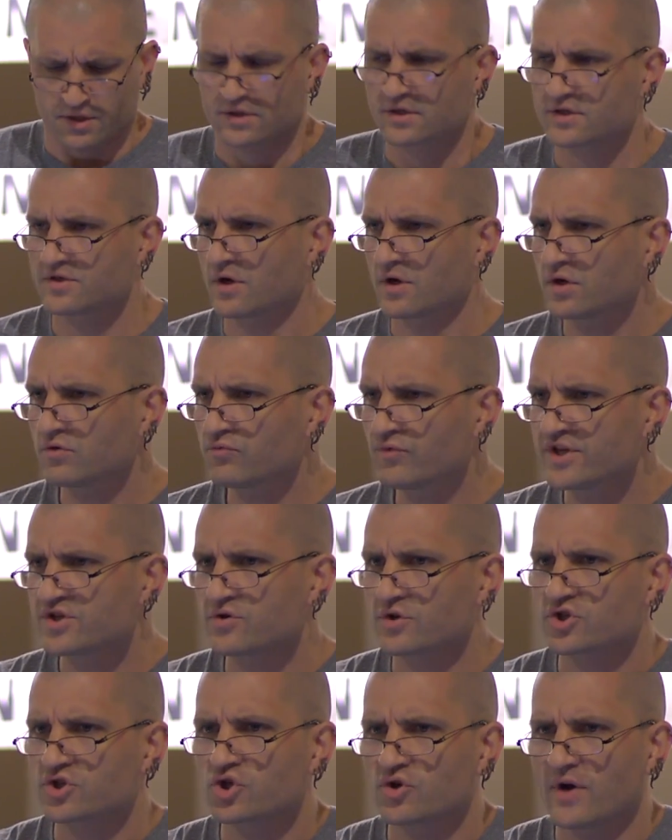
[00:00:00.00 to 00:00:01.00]
So I'm going to read
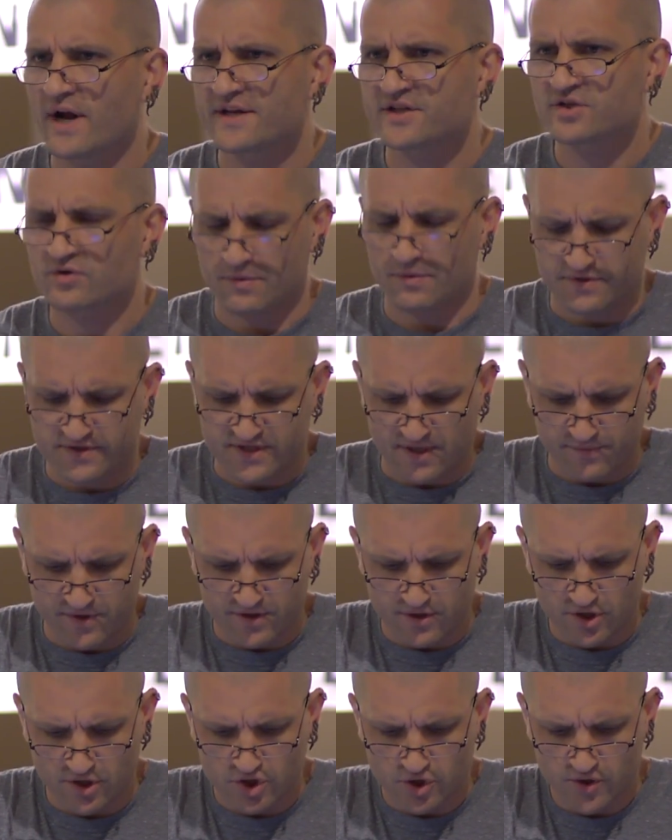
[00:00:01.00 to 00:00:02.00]
you a transcript of something
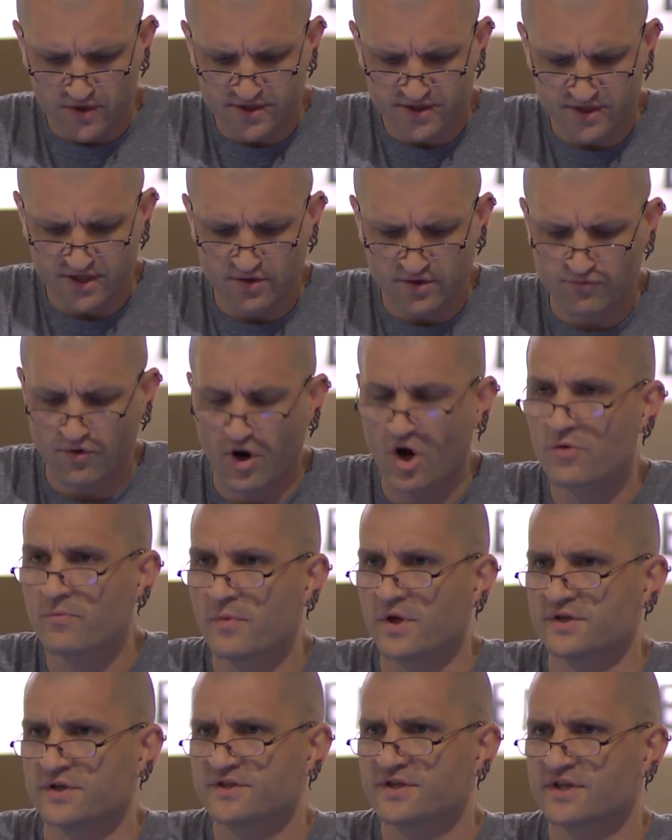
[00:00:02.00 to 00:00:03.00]
that Christine
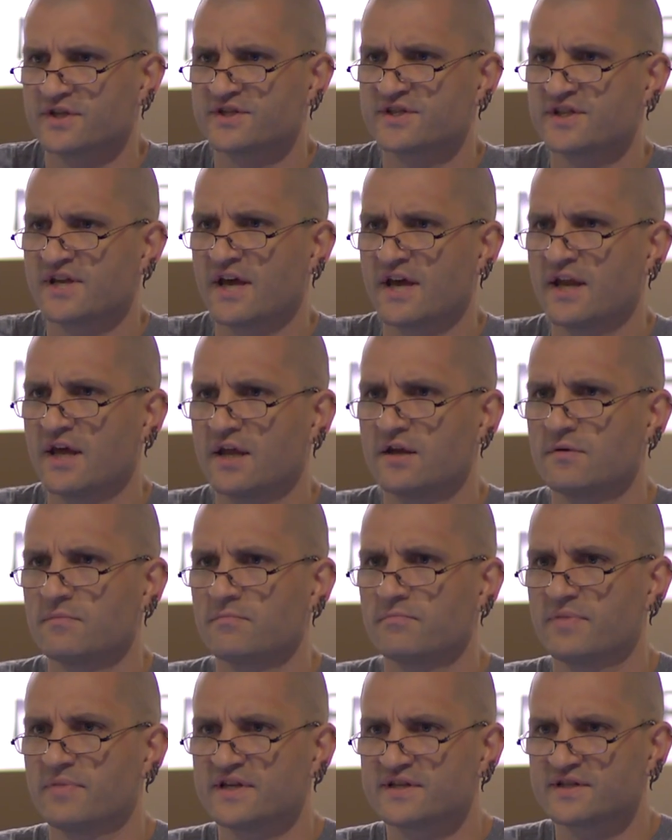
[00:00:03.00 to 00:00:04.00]
Romans, the CNN
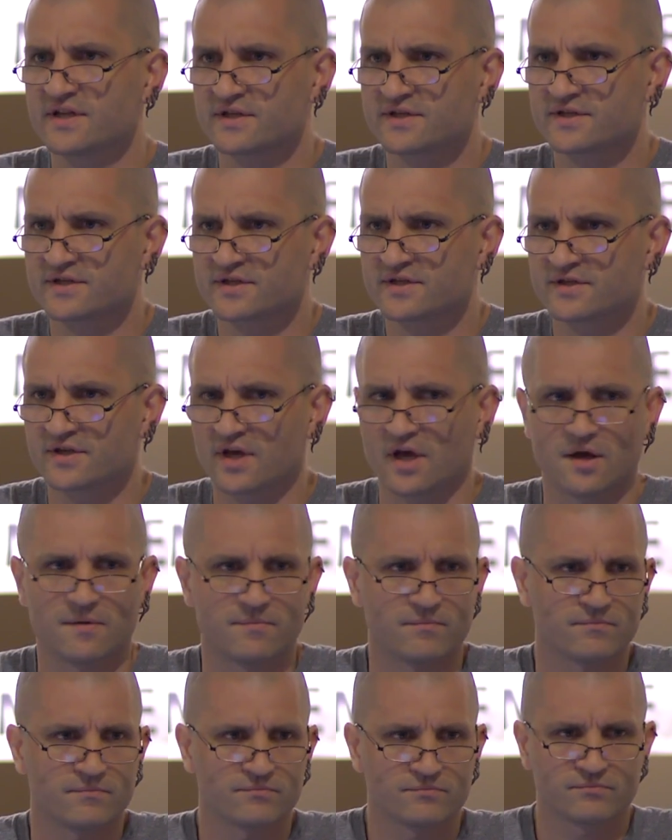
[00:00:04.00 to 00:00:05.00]
business
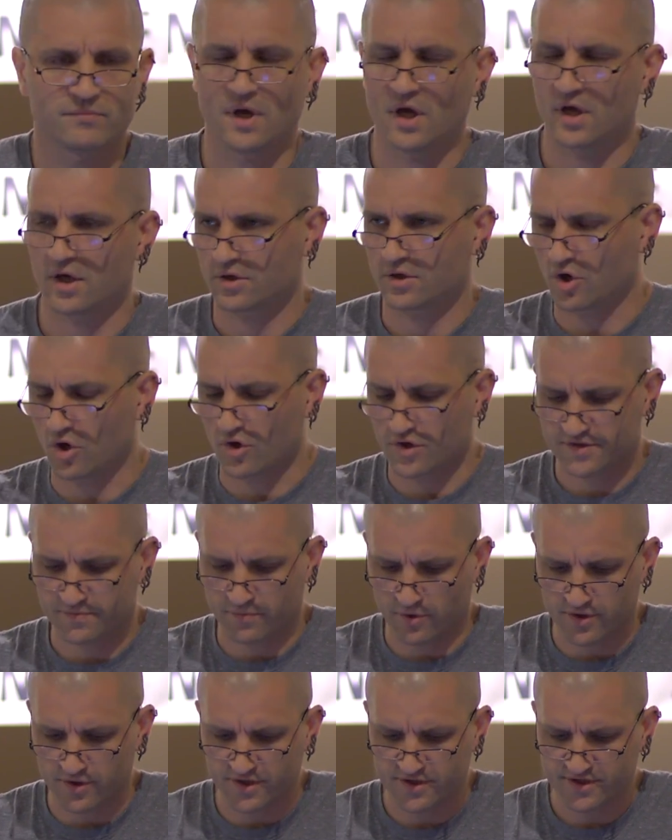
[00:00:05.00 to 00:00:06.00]

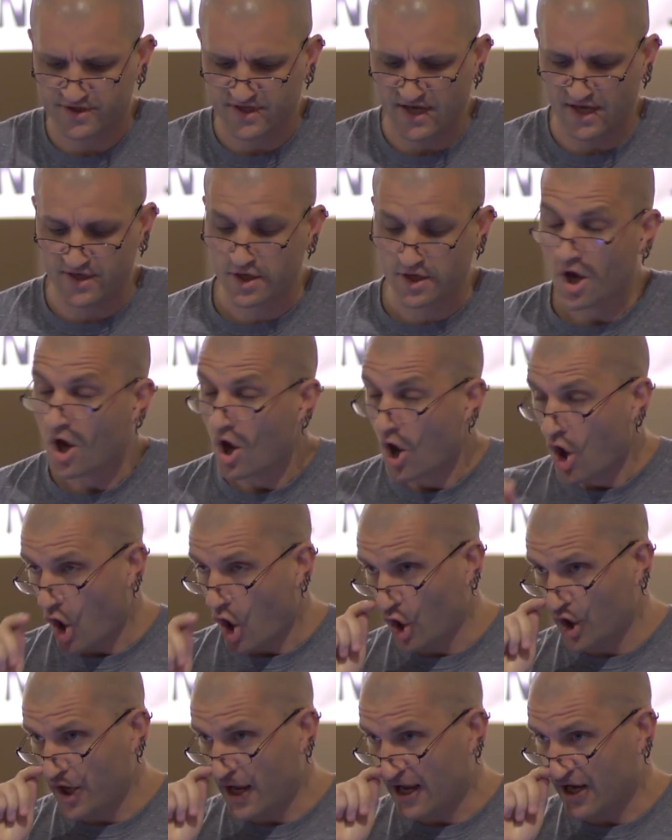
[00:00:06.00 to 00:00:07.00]
correspondent, said
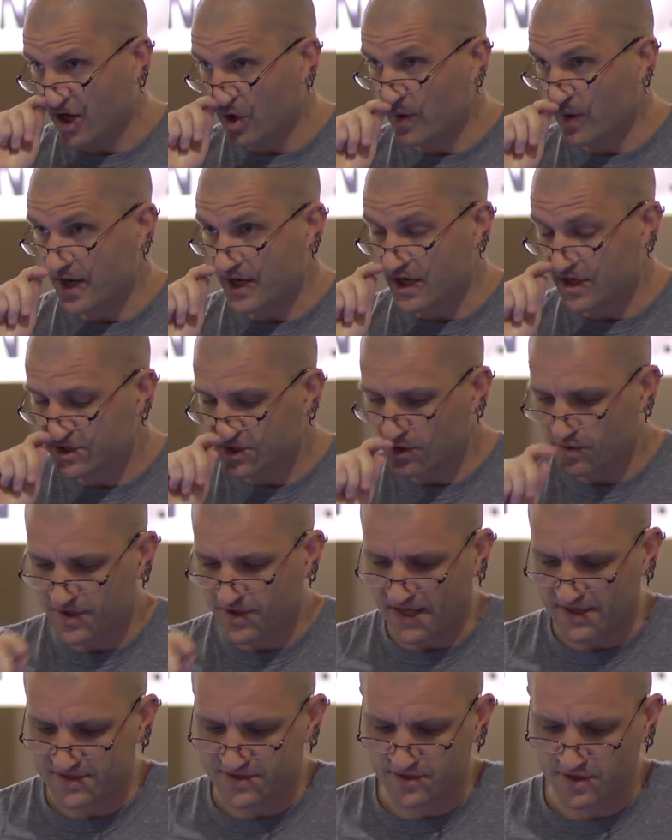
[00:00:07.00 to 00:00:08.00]
on Halloween in
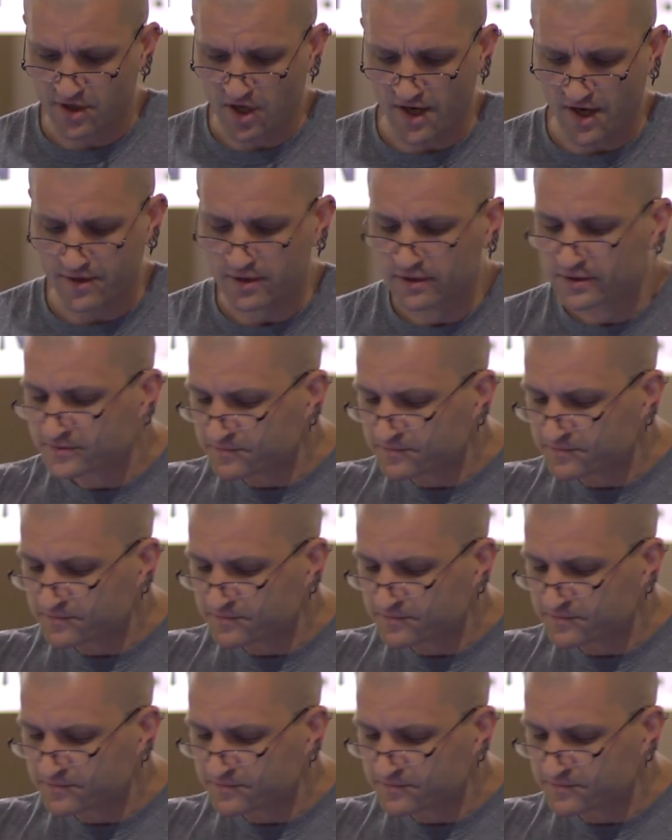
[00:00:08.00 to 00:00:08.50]
2009.